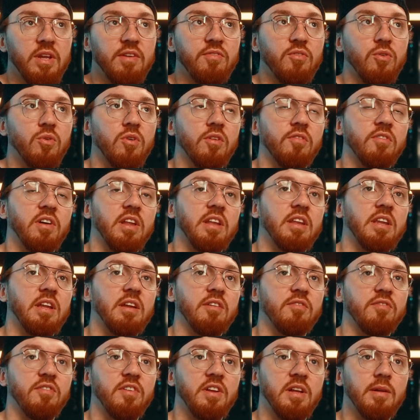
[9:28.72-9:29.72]
if you're a
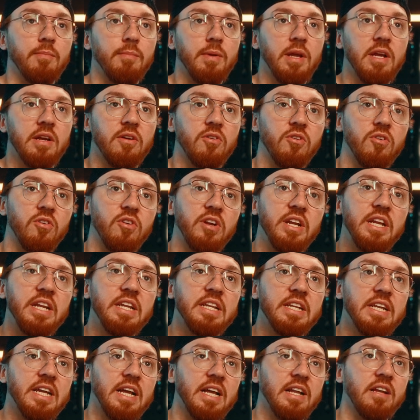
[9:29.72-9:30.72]
wedding filmmaker,
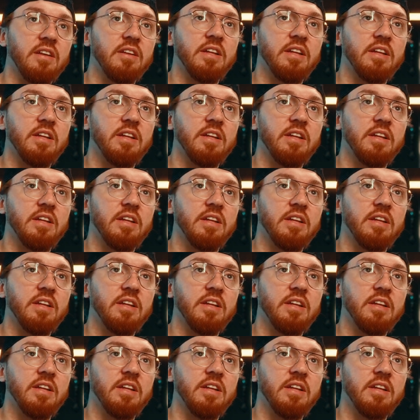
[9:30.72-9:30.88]
it can